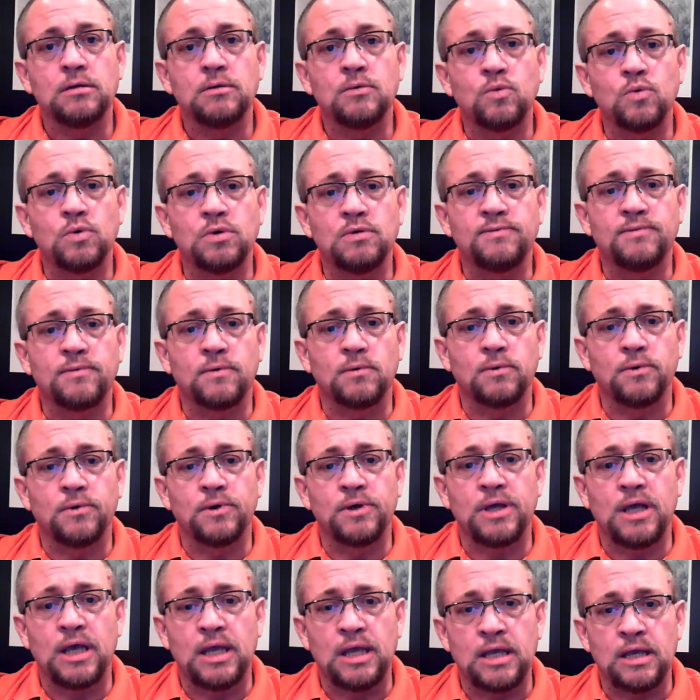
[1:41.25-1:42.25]
wood
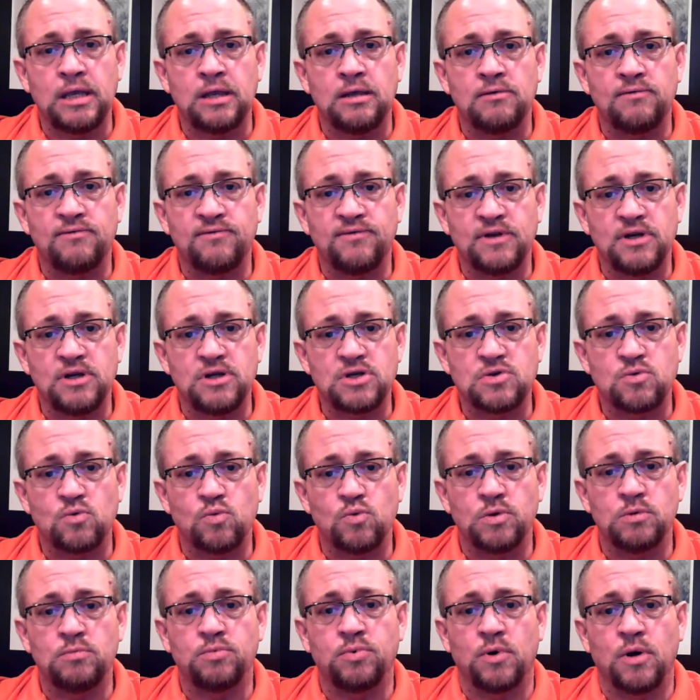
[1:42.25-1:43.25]
flooring and finished
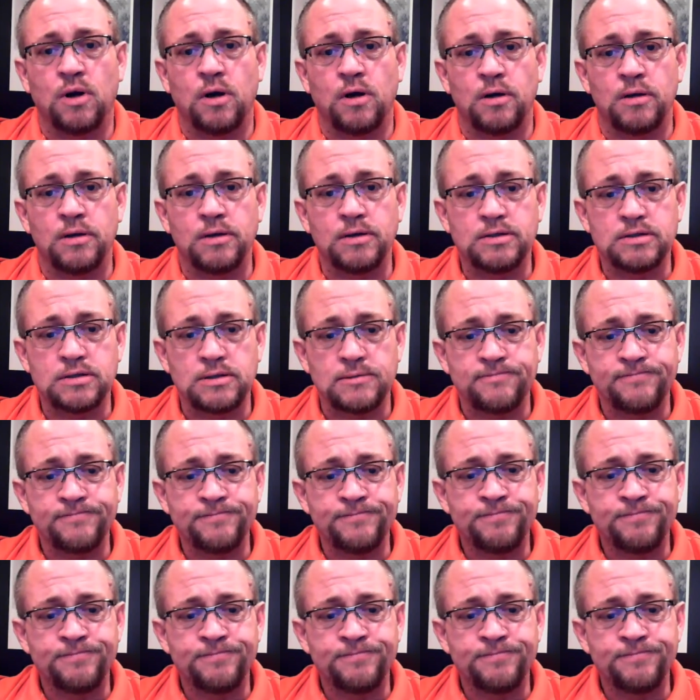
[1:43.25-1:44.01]
wood products.